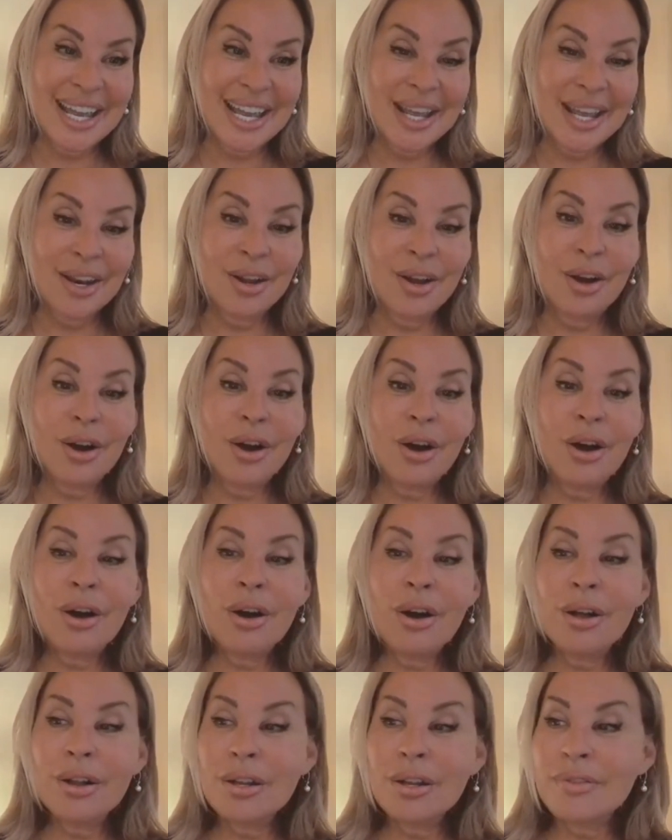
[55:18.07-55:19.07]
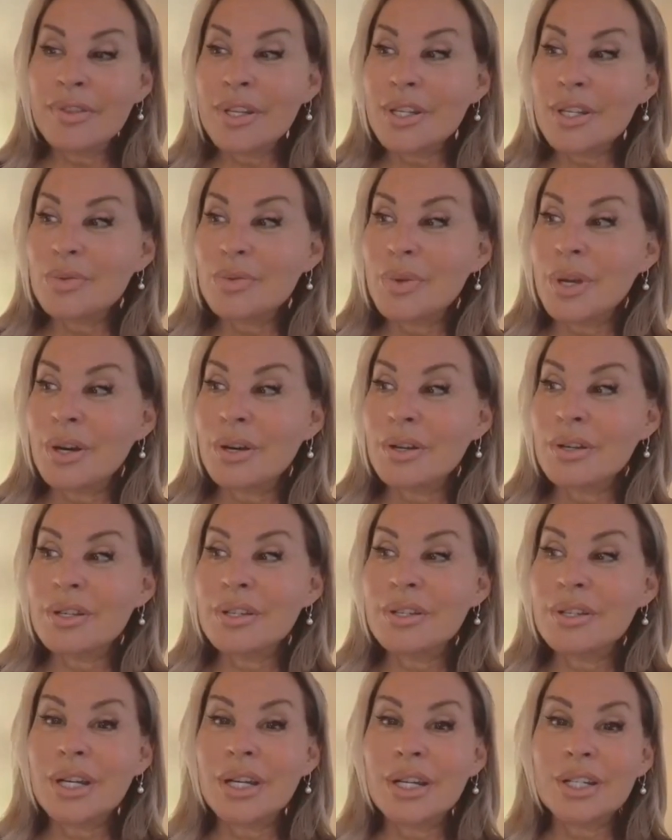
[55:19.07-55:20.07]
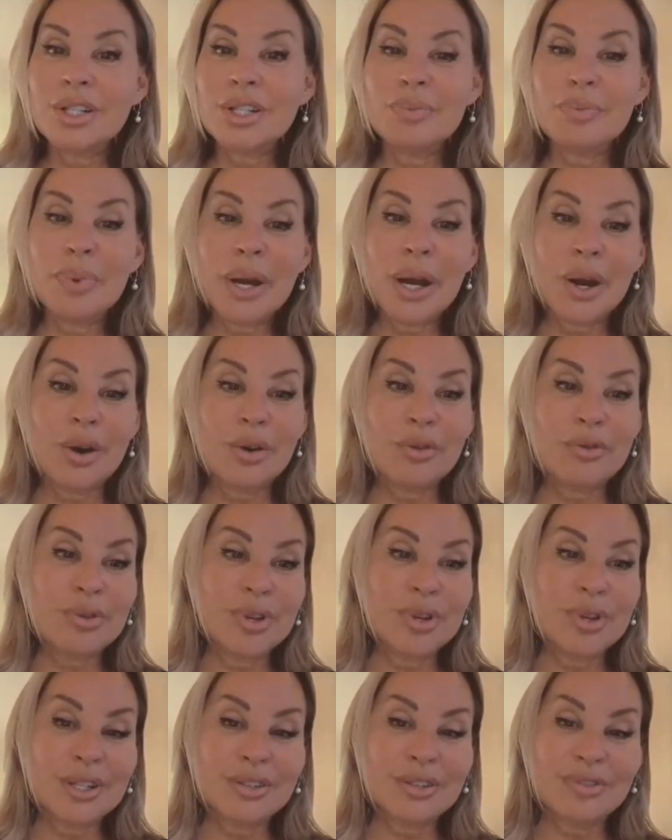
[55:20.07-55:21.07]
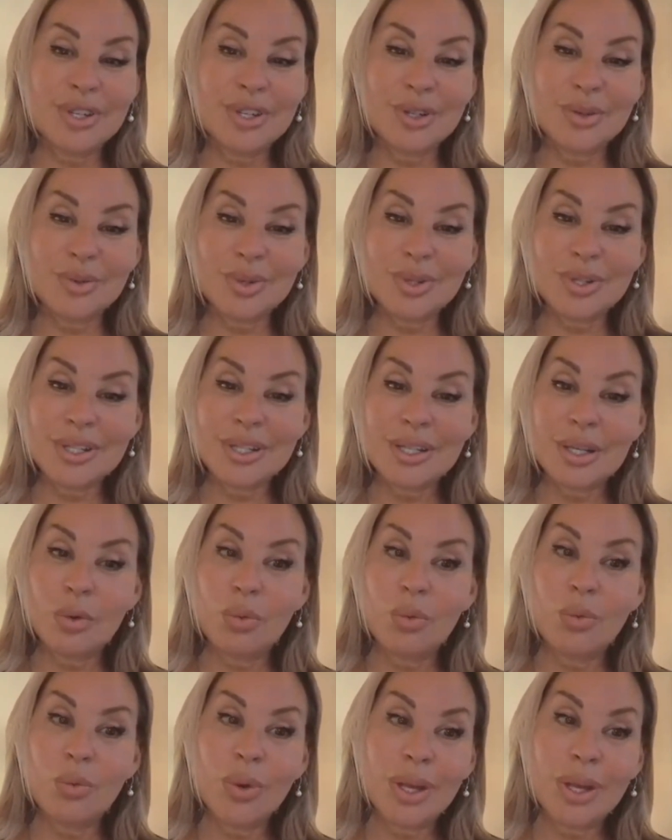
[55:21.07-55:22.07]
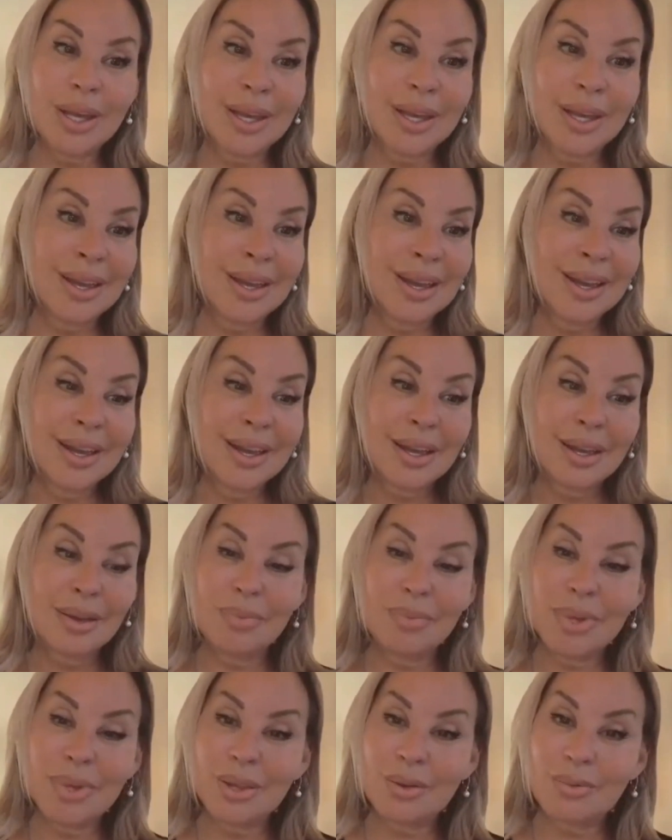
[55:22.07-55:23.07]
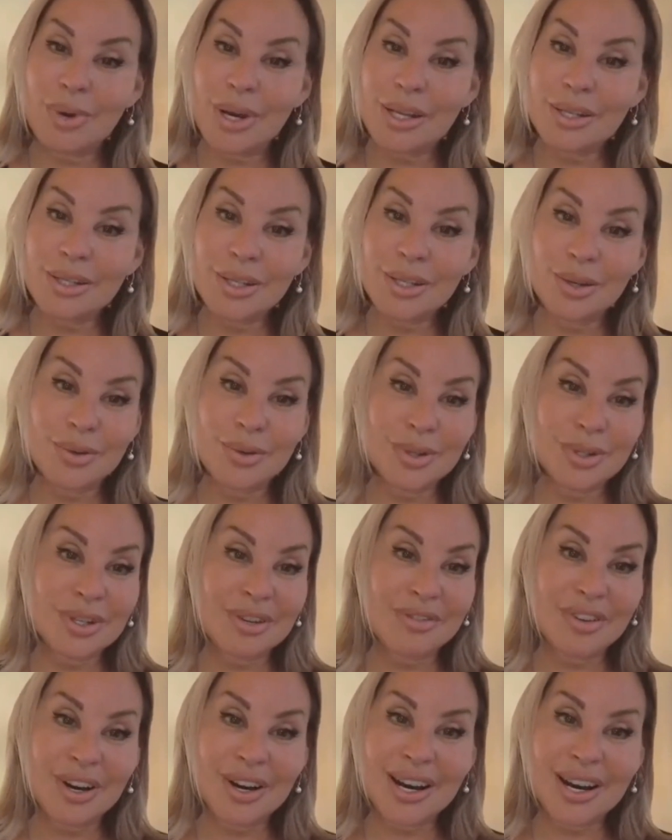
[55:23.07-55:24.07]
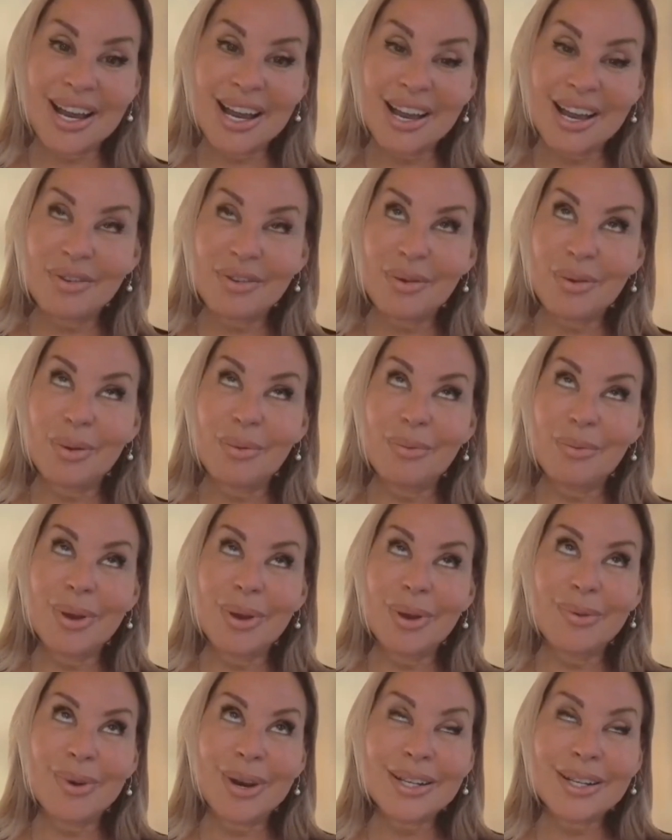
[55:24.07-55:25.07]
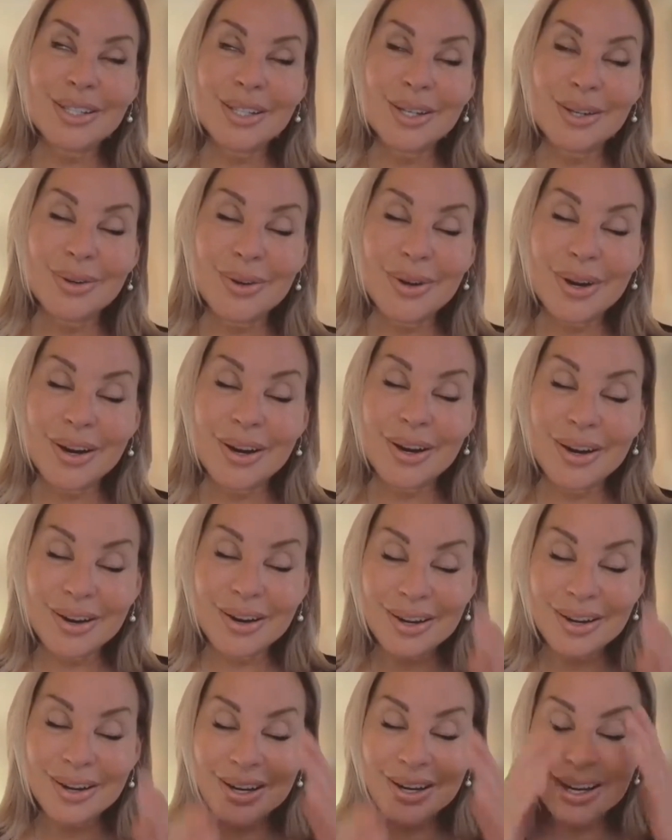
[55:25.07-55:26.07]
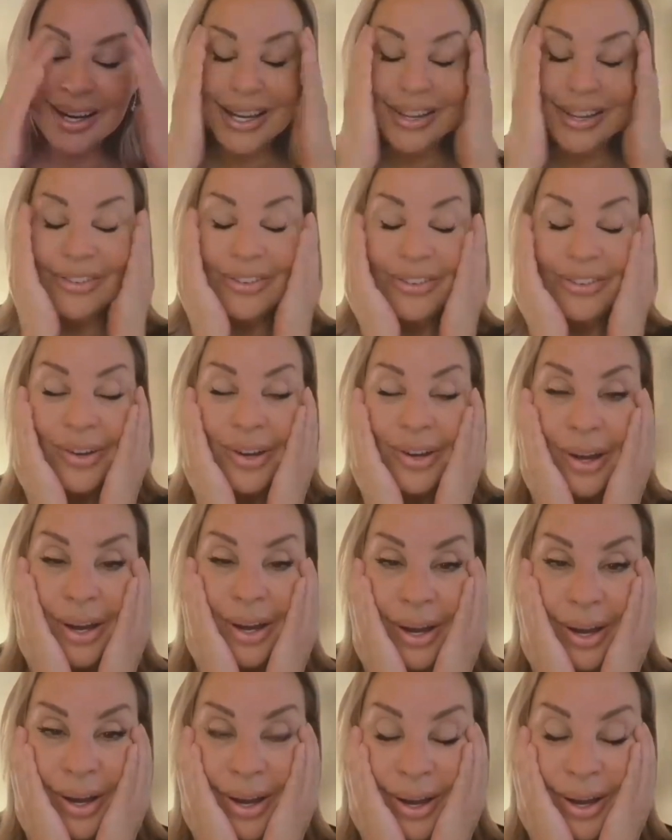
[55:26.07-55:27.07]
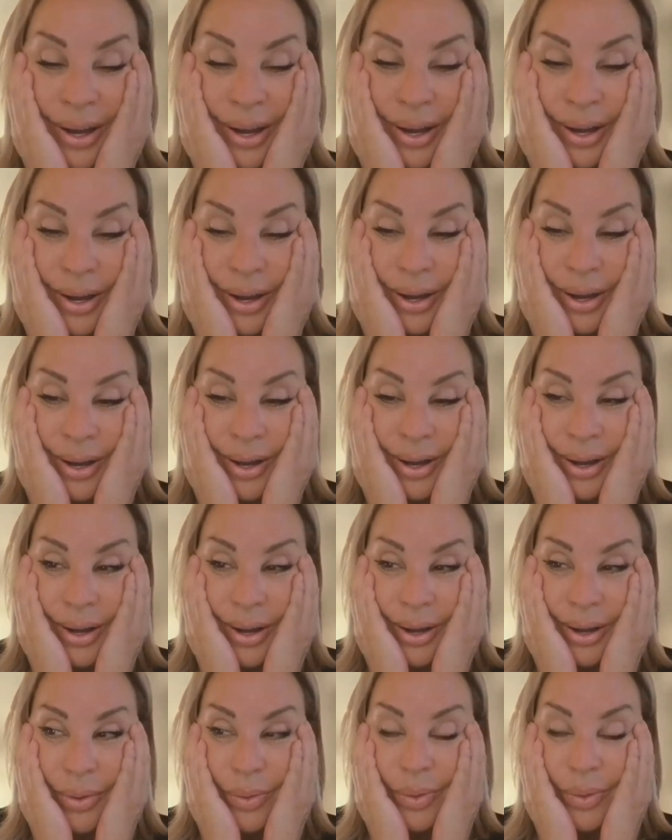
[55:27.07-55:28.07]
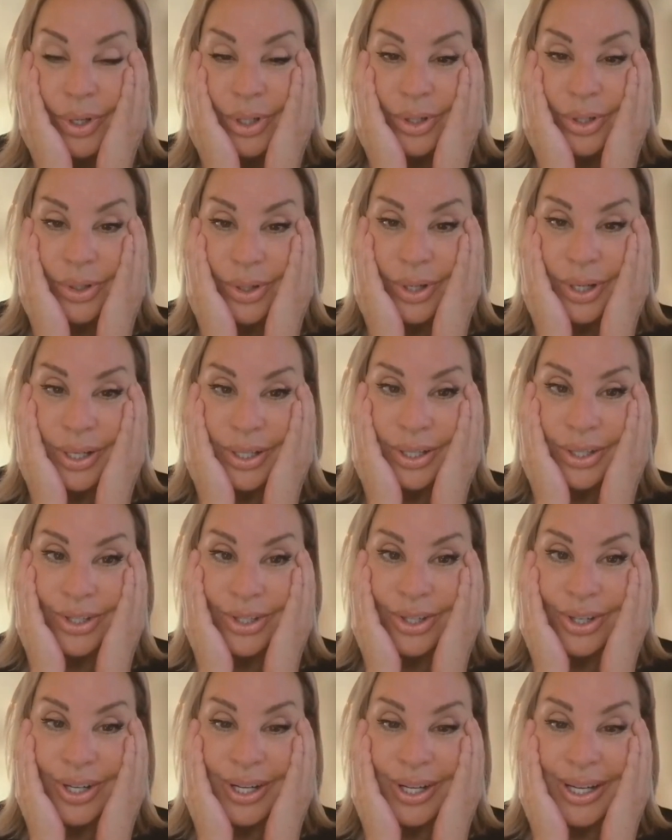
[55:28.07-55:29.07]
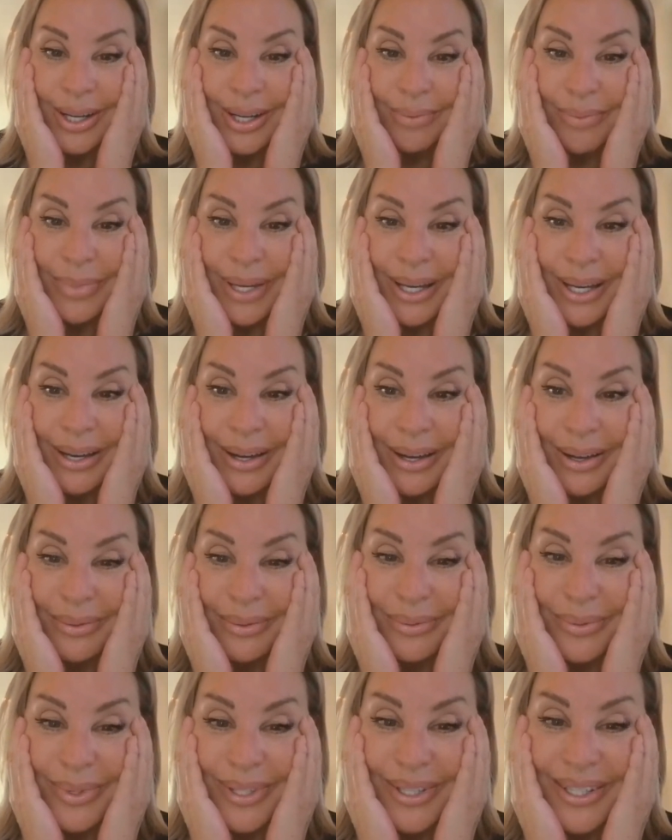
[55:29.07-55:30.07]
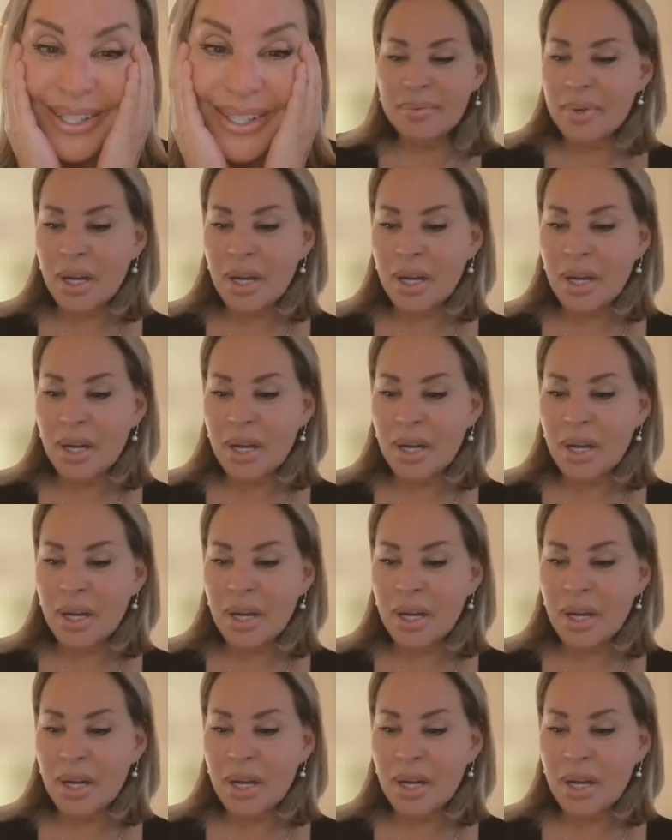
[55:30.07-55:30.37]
And all of this, we are such powerful individuals that we can be the rescuers of our life. And when we rescue our life, yeah, what a joyous journey it becomes.